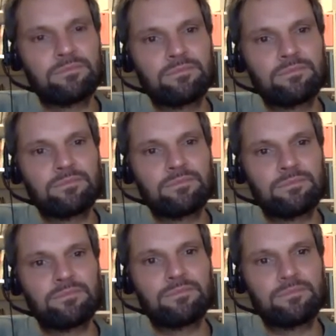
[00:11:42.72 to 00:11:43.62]

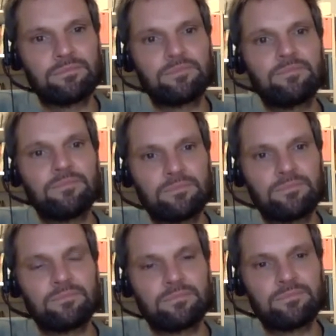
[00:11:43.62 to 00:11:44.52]

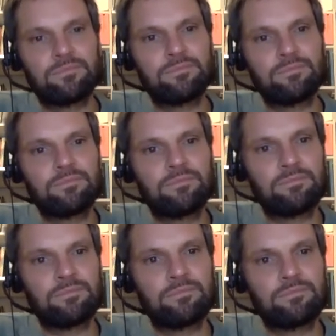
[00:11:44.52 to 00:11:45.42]

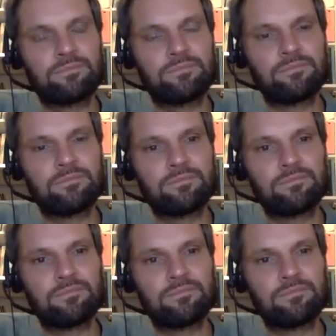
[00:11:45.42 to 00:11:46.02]
No words are spoken by the person on screen.